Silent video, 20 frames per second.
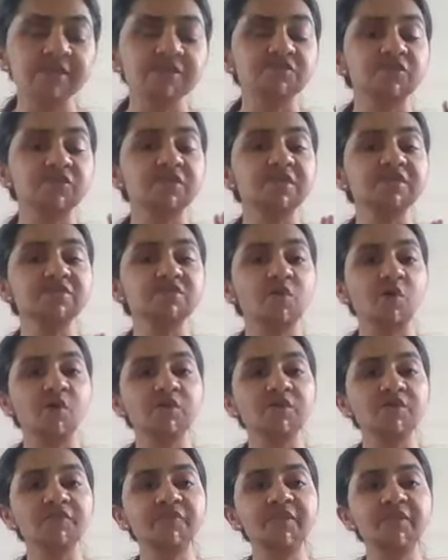So it is
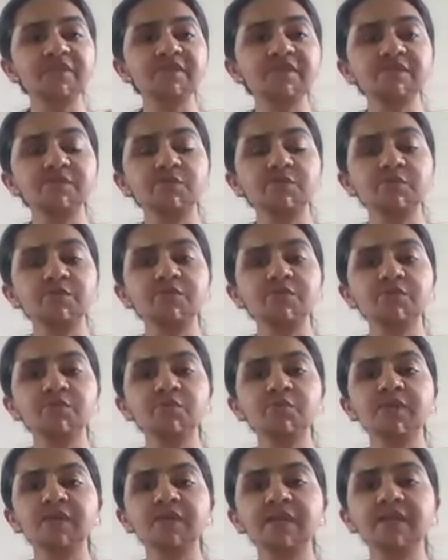always good
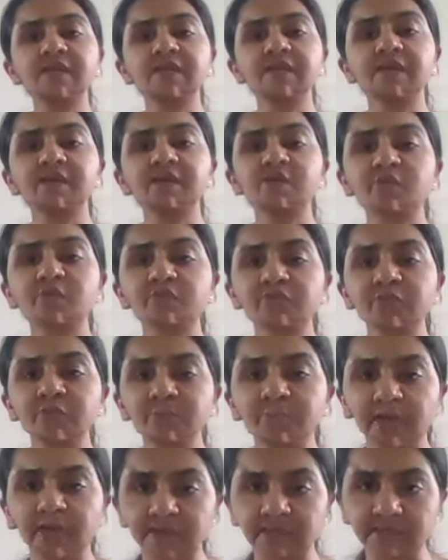to take care of the
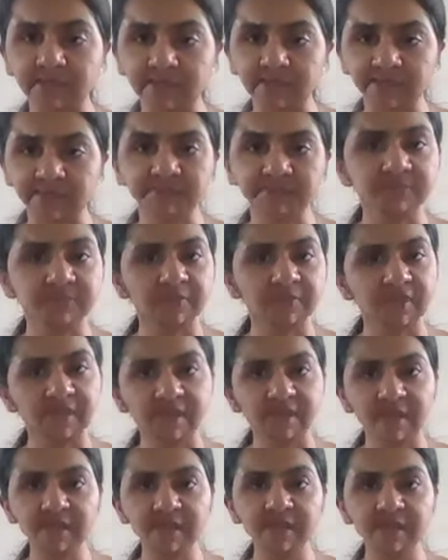breath,
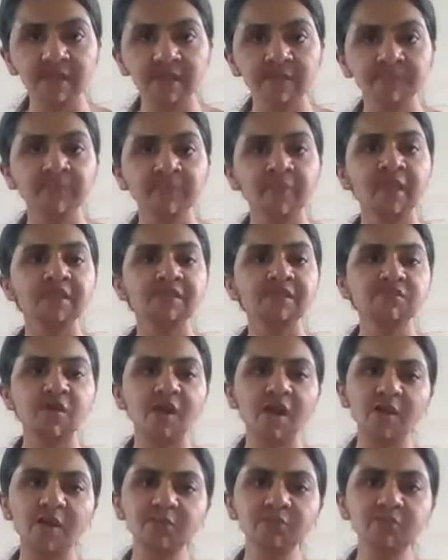right?
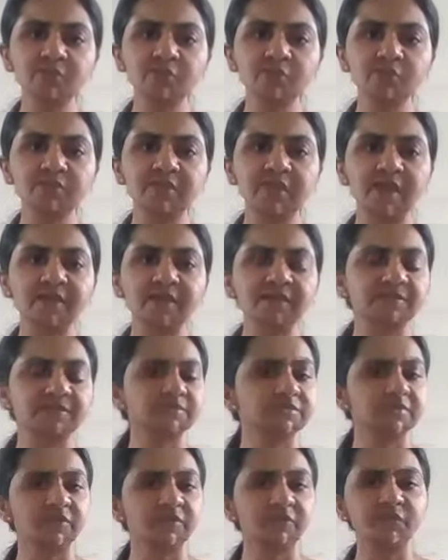So how to do that?
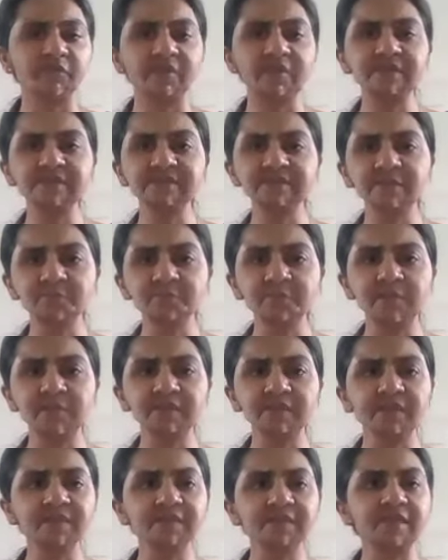Very simple
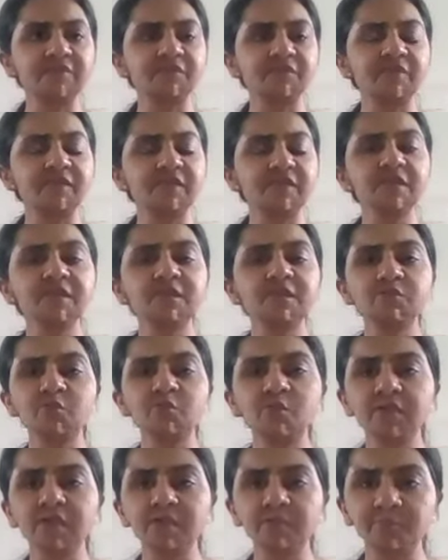thing that we did,
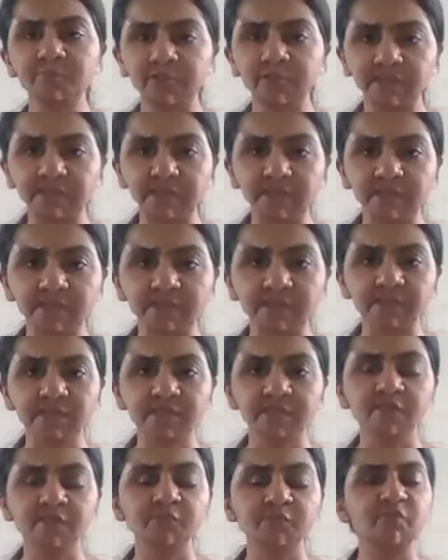yogic breathing
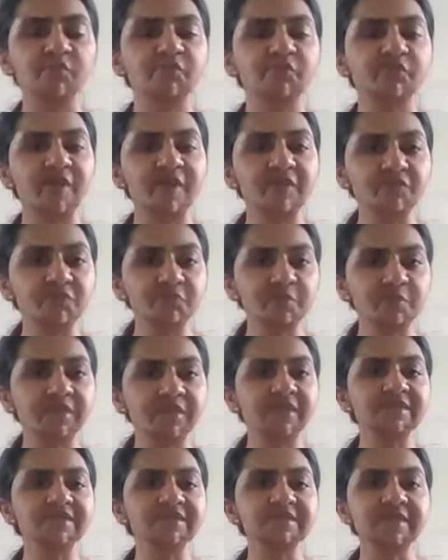for 5
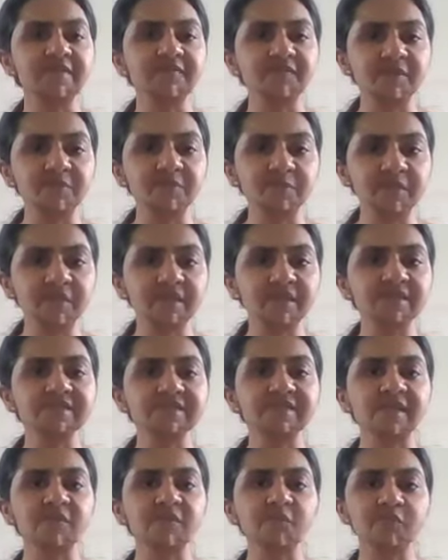minutes, 7
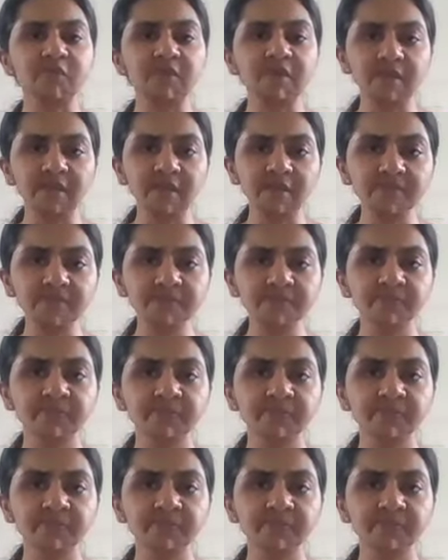minutes every day.